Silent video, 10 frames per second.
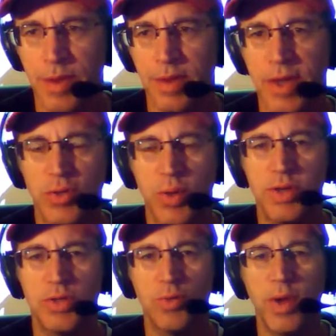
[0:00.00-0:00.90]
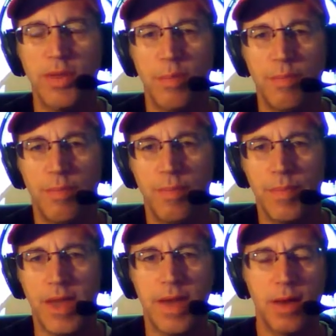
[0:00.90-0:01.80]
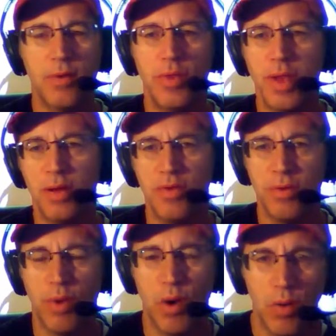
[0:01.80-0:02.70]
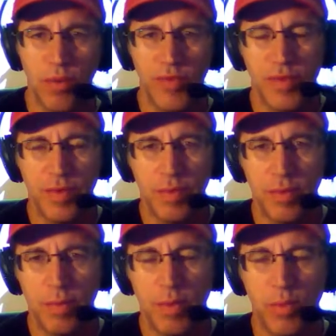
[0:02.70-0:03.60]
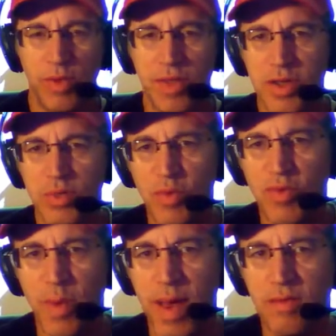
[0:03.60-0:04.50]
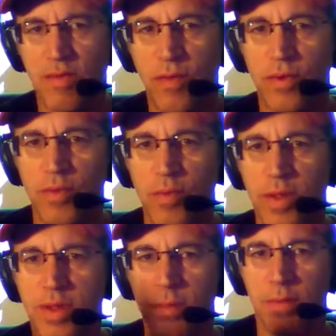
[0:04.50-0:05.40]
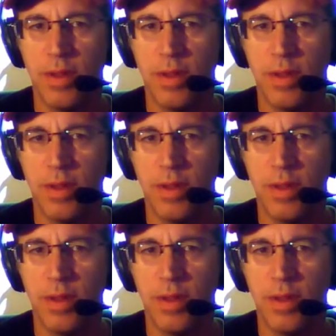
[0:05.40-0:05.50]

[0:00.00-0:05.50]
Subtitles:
Next one is the rhythm, that not only are there poles, but things move back and forth in rhythm.